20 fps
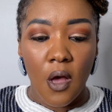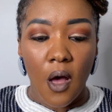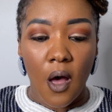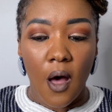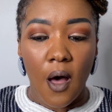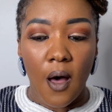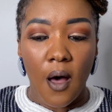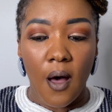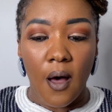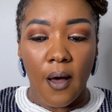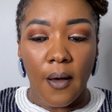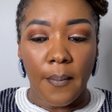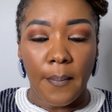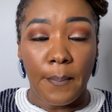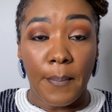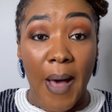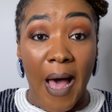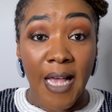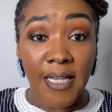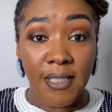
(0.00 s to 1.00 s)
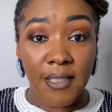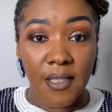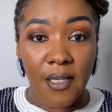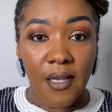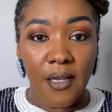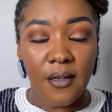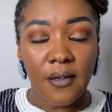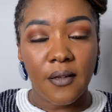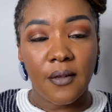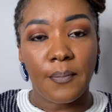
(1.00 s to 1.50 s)
um,
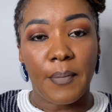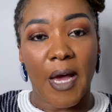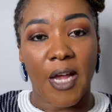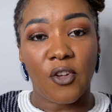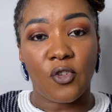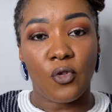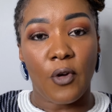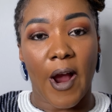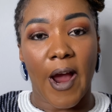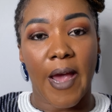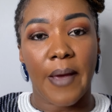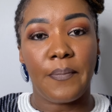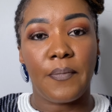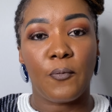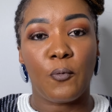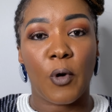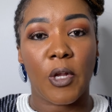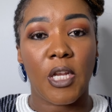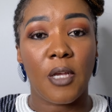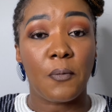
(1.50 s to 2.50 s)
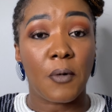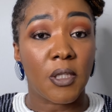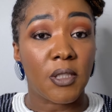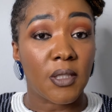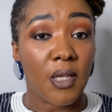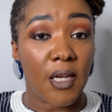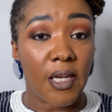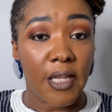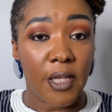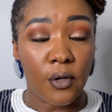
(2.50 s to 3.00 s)
Bassa by tribe. When he was a
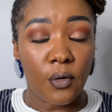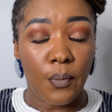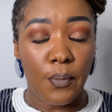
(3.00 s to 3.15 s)
little